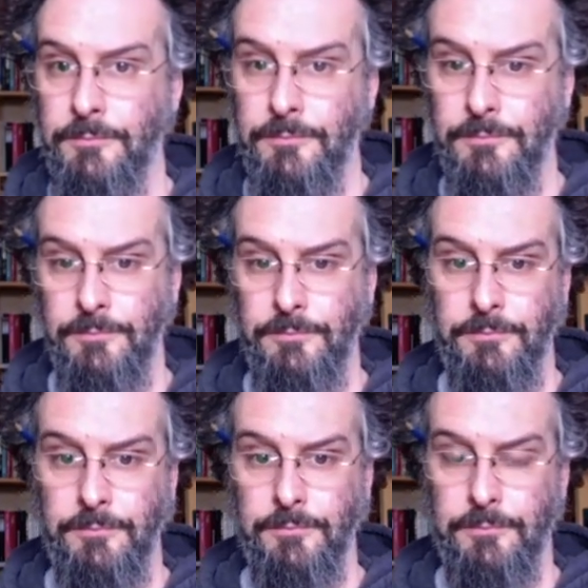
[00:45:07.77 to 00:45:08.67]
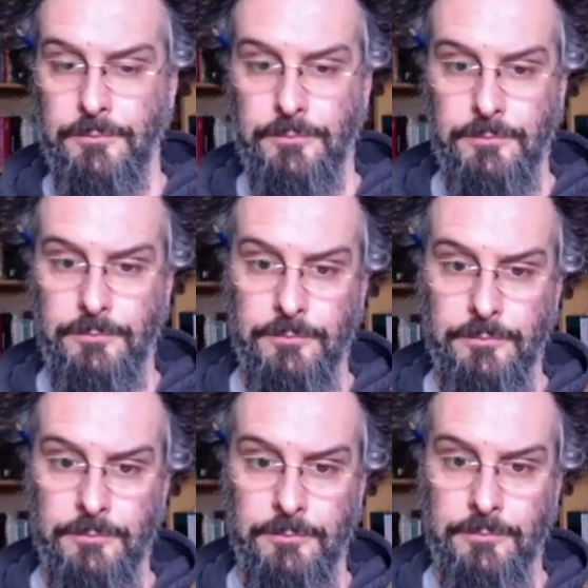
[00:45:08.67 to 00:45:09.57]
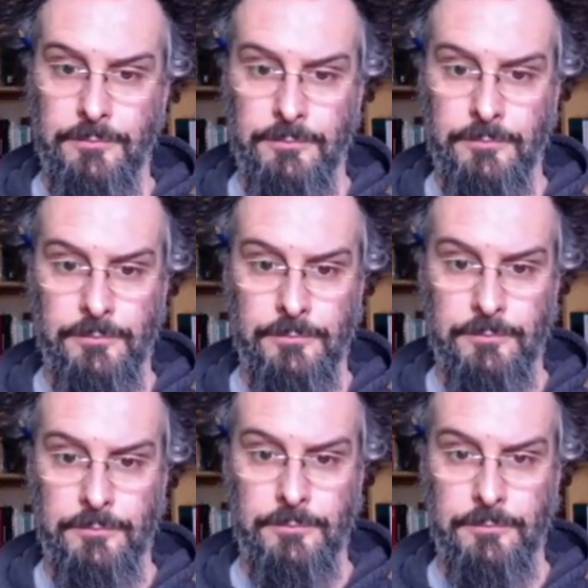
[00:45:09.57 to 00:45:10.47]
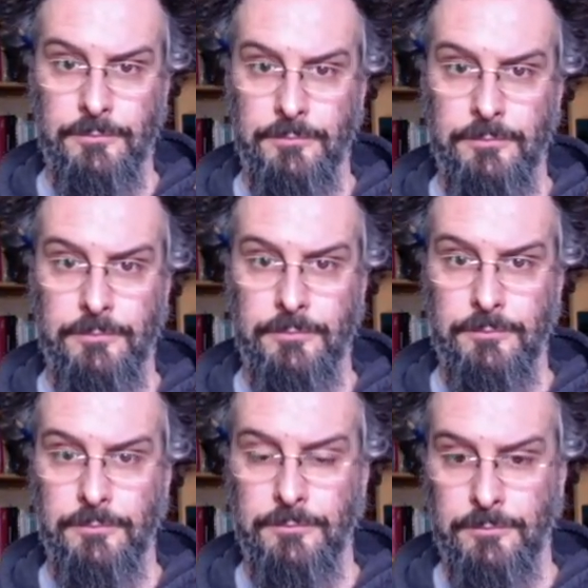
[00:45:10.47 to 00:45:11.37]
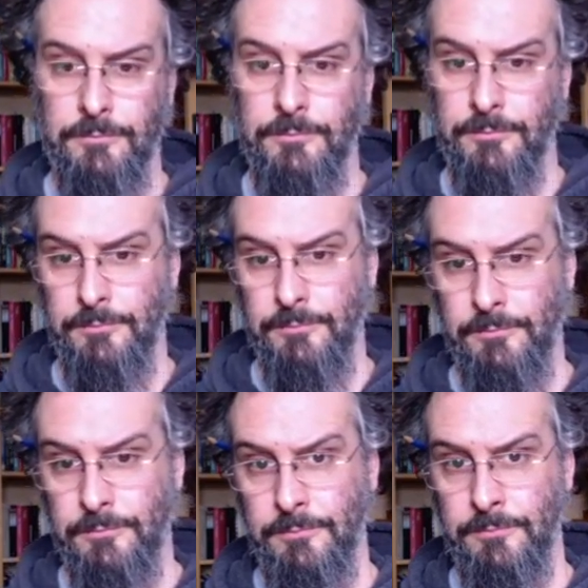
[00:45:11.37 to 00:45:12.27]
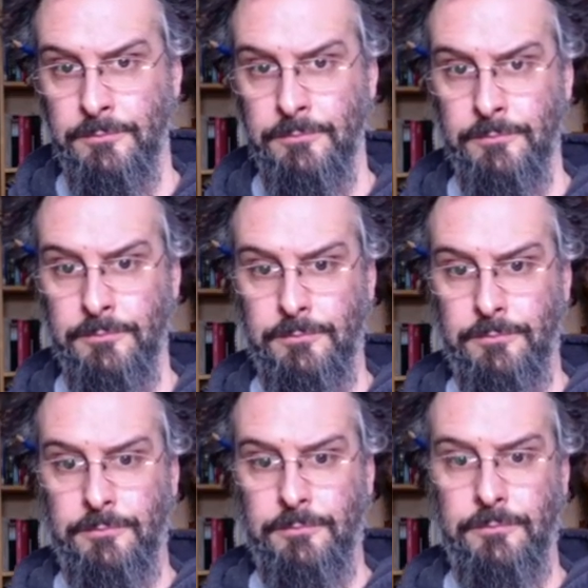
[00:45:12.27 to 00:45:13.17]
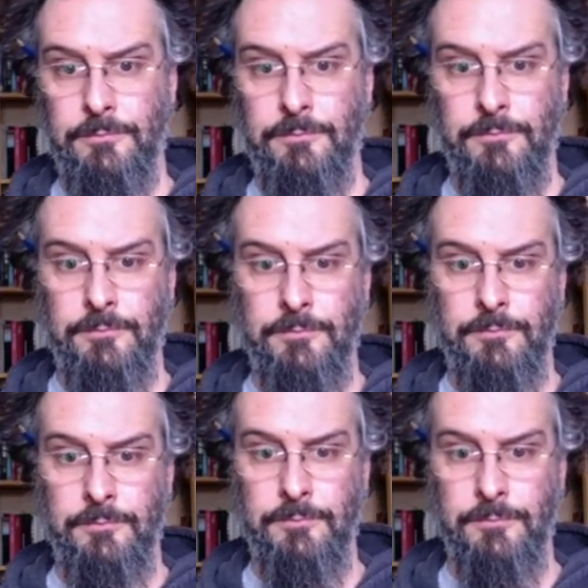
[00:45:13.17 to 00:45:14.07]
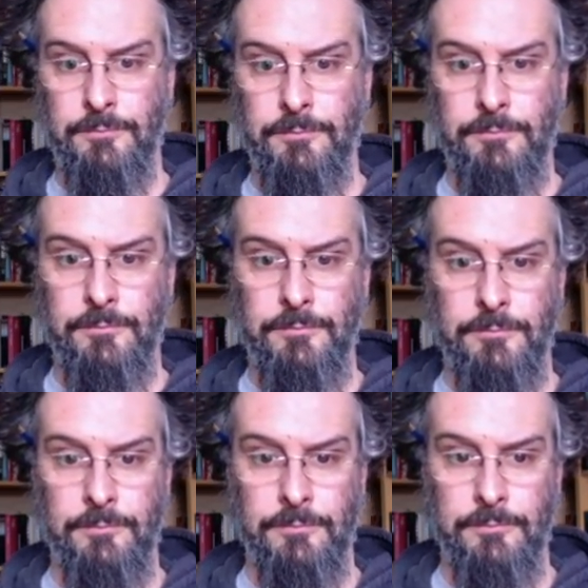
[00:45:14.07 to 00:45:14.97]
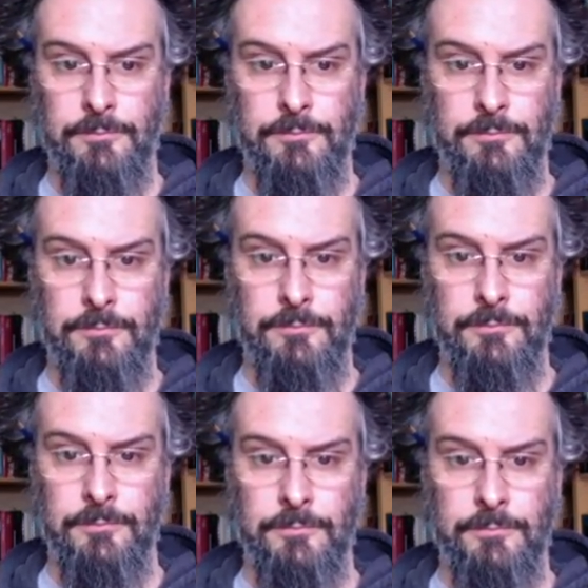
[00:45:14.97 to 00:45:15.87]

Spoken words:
This person isn't speaking.